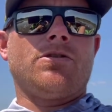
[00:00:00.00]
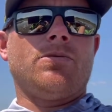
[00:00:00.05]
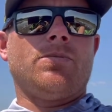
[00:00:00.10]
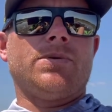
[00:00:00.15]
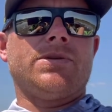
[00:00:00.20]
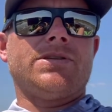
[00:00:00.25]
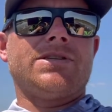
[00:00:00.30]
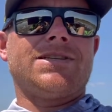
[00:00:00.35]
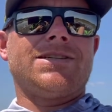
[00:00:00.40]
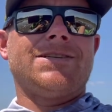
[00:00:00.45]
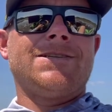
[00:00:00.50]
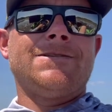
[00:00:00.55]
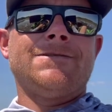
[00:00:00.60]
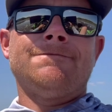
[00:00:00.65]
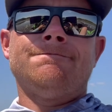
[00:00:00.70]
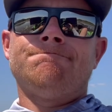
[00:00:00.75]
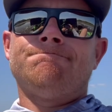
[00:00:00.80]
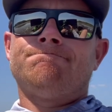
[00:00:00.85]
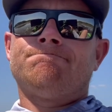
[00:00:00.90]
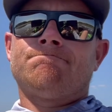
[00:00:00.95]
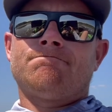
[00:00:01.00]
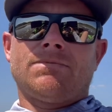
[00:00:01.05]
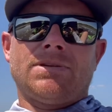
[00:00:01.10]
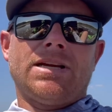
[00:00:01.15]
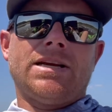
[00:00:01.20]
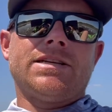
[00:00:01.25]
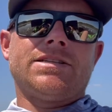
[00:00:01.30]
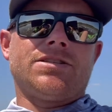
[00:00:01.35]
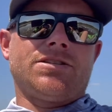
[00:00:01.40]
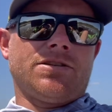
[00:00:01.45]
Opens.
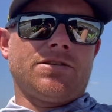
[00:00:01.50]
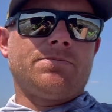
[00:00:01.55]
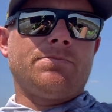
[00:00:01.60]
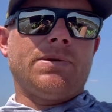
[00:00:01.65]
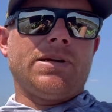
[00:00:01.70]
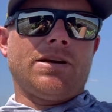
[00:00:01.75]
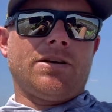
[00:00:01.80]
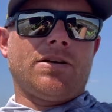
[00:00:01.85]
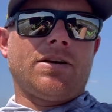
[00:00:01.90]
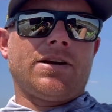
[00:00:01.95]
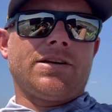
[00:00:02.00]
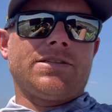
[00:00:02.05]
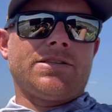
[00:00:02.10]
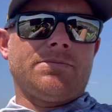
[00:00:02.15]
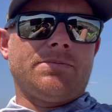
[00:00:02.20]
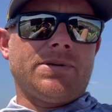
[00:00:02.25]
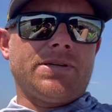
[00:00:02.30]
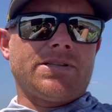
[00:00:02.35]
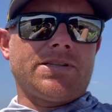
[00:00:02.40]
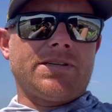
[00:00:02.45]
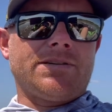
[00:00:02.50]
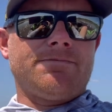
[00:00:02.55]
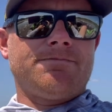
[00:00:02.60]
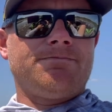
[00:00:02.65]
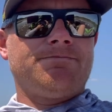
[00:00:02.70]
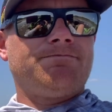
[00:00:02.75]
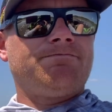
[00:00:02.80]
It's just been crazy busy.